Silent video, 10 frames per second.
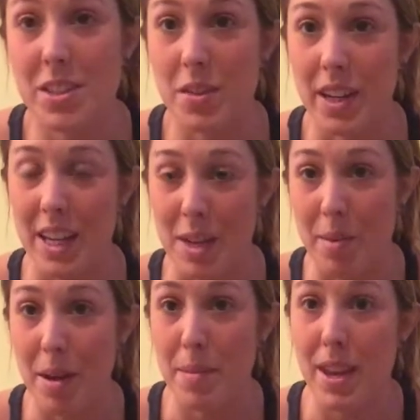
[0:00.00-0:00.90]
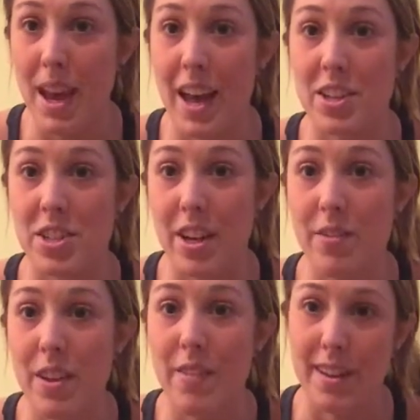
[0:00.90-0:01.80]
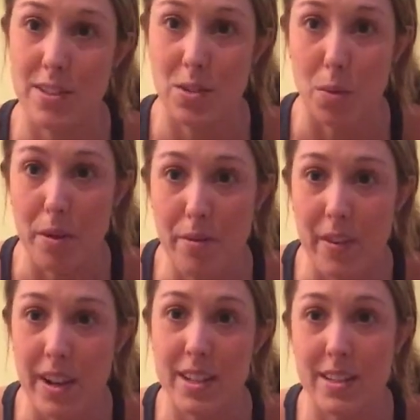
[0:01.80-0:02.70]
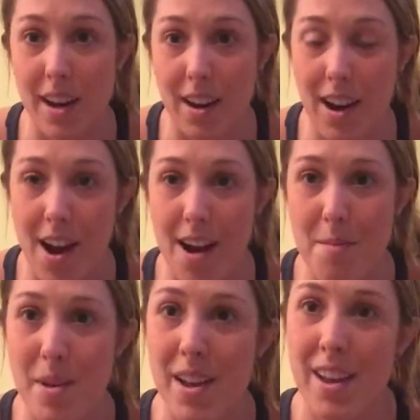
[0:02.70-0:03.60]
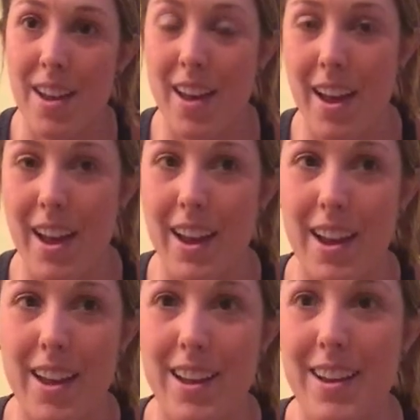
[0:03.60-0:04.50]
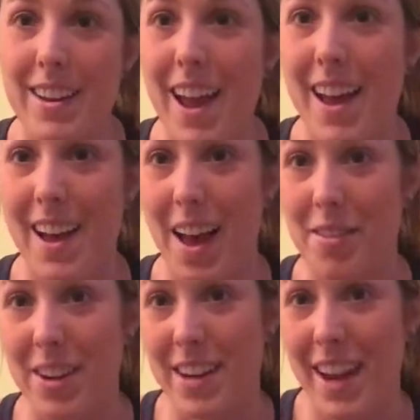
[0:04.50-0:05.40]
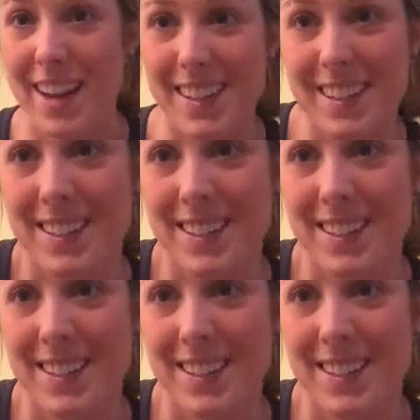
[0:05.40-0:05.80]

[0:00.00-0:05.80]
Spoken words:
you can email me at genevieve@stormfitness.com, and yeah, have a good night.